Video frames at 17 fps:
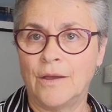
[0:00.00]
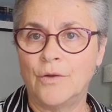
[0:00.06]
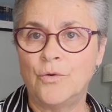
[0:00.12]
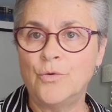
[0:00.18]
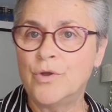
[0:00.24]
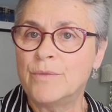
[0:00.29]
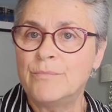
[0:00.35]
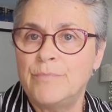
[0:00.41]

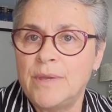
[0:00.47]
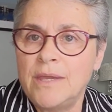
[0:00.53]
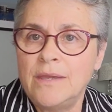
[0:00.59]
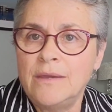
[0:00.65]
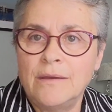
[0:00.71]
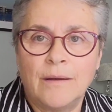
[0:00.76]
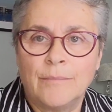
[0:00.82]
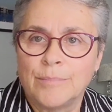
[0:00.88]
Who can
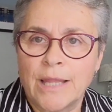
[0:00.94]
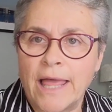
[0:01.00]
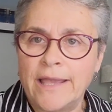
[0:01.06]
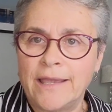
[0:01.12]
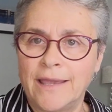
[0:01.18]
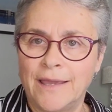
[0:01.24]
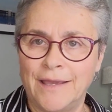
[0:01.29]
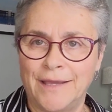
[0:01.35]
beat a
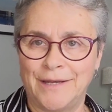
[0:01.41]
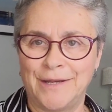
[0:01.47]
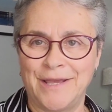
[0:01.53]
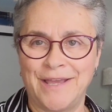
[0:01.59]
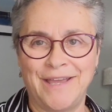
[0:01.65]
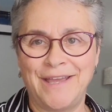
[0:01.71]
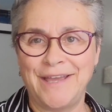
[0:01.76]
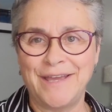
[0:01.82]
blanket
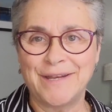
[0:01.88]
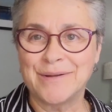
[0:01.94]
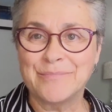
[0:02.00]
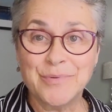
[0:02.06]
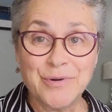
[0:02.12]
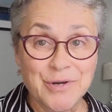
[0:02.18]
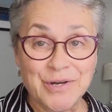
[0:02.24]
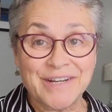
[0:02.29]
and a
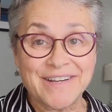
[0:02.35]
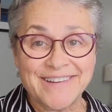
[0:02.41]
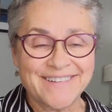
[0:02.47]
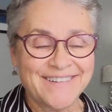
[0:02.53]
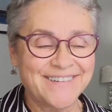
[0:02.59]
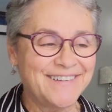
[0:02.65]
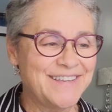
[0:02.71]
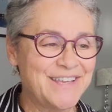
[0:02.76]
book?
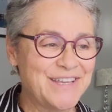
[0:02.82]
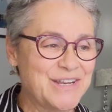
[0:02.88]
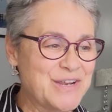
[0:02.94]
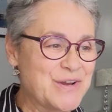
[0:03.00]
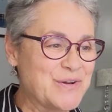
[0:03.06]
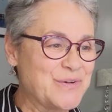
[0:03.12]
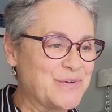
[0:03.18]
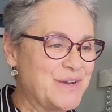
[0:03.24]

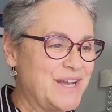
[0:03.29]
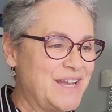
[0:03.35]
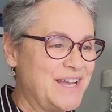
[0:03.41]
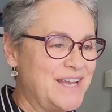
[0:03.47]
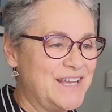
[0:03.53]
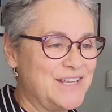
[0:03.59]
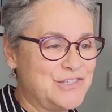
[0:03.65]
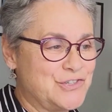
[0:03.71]

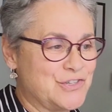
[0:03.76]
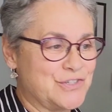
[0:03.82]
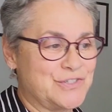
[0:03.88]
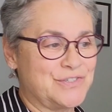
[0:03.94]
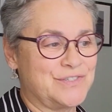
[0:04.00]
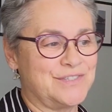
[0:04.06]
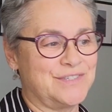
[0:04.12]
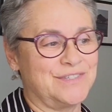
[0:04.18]
It's
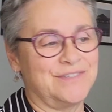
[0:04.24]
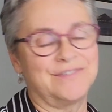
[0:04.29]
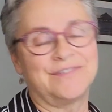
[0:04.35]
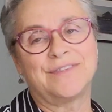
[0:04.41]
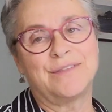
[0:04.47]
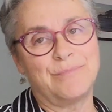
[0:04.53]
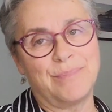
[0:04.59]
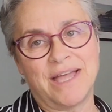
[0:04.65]
just
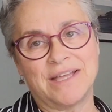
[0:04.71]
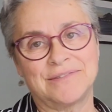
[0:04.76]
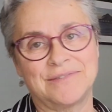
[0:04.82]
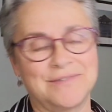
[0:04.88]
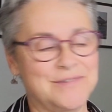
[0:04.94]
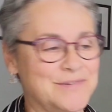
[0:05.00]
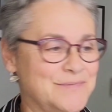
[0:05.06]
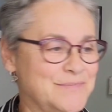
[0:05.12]
the
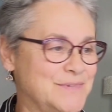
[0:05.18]
best.